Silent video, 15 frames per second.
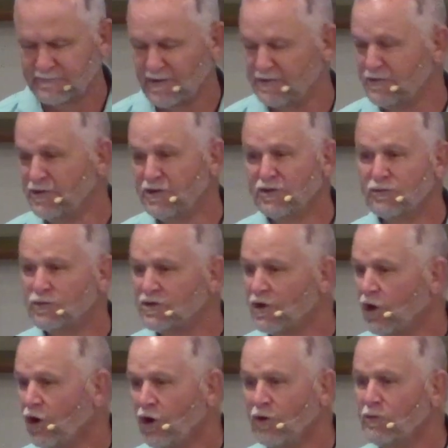And Neil would
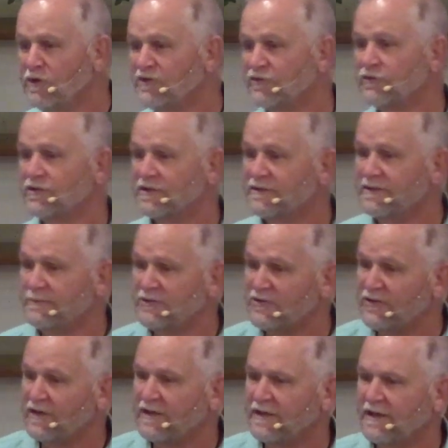always look at them and
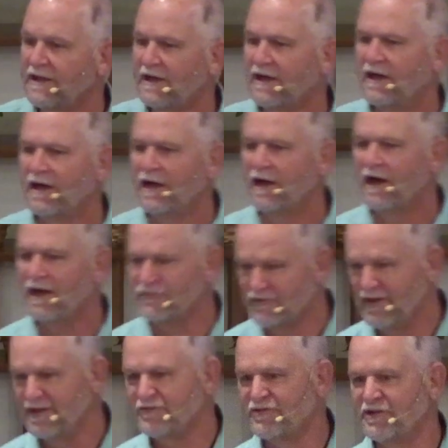say, I'll
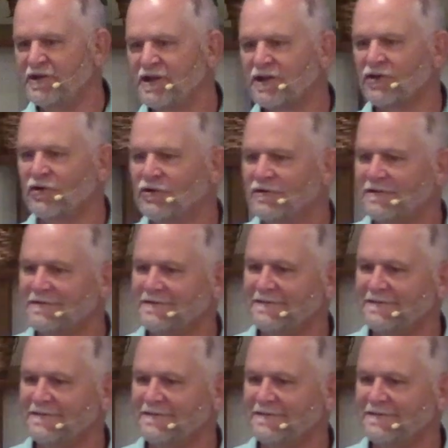take the nickel.